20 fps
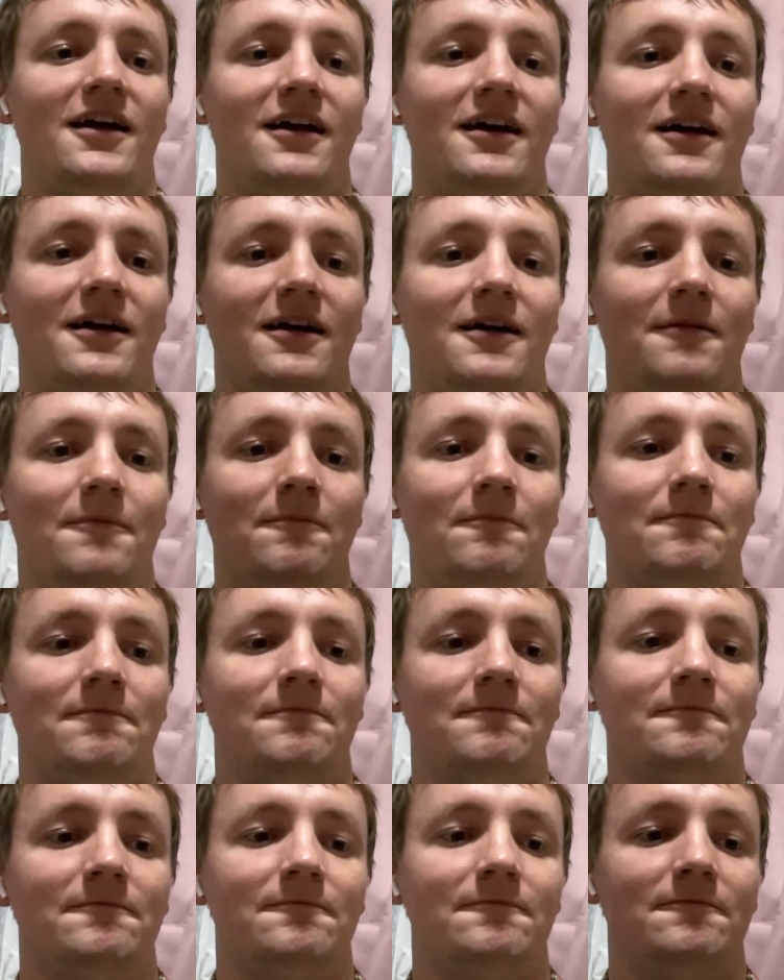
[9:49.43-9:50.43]
Um,
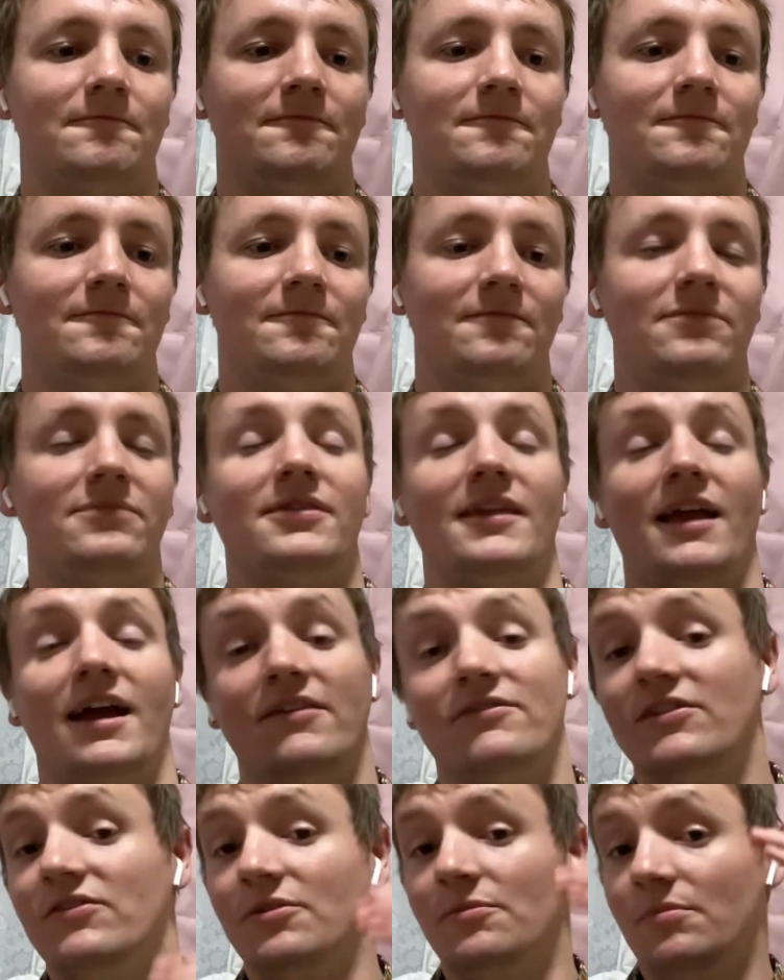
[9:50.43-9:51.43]

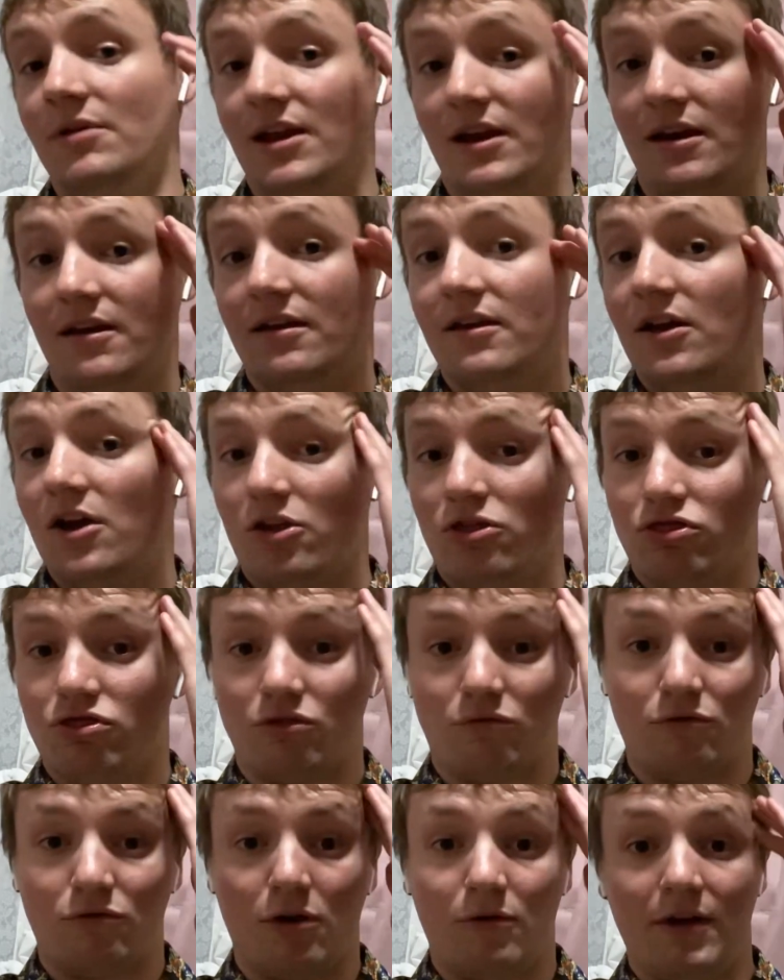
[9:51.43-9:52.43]
I've even been
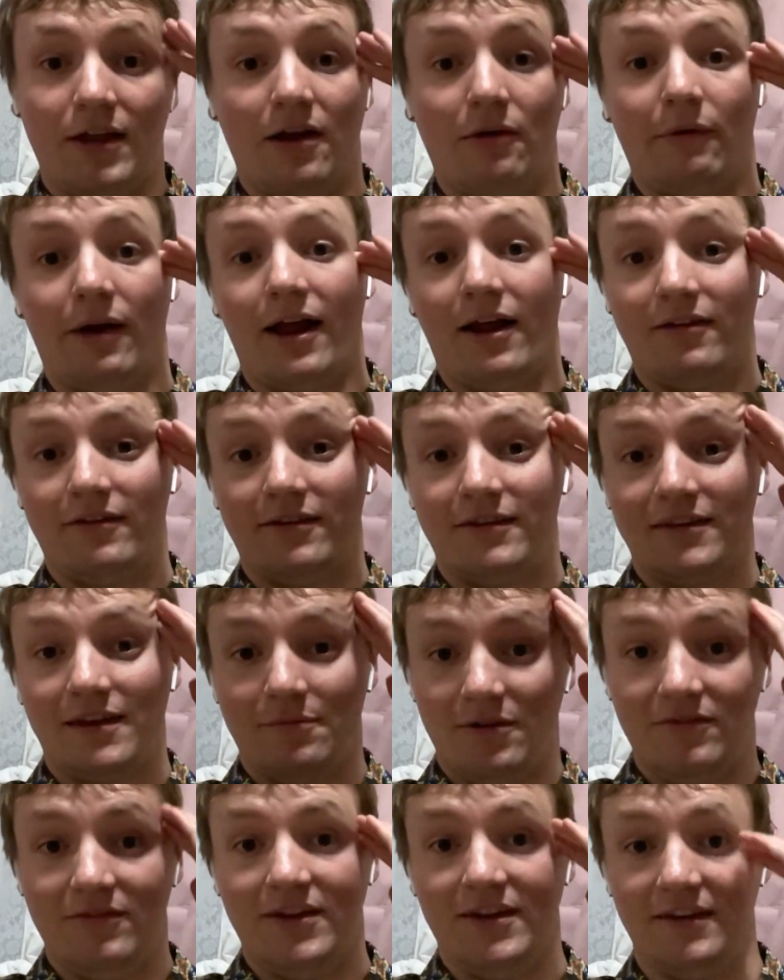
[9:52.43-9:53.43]
throwing around some
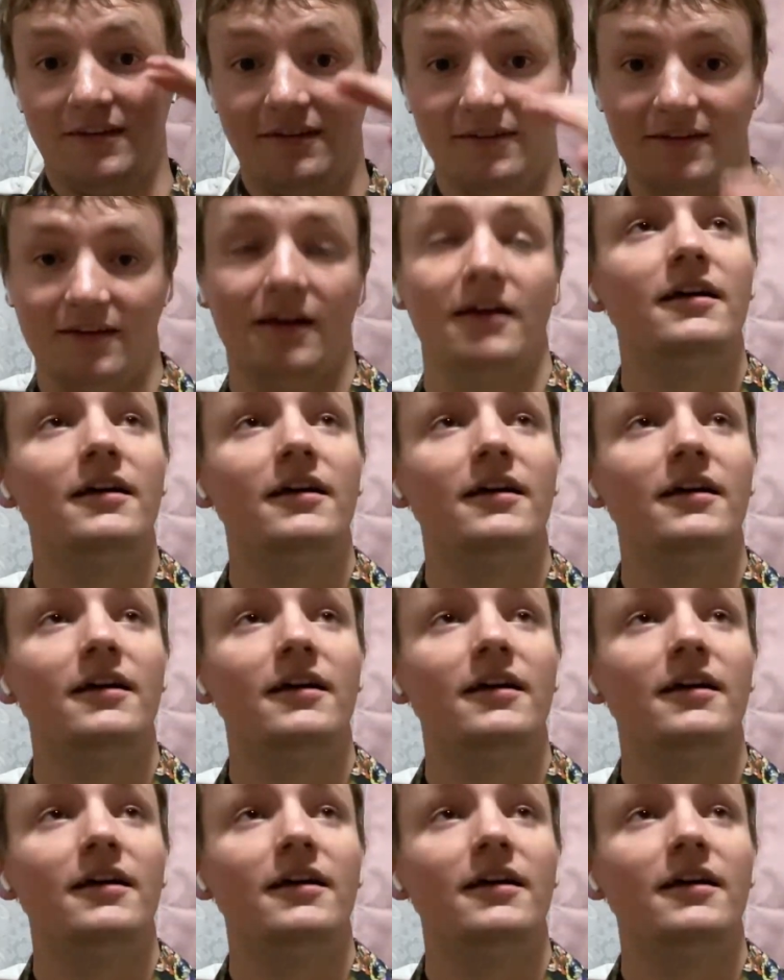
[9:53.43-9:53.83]
of his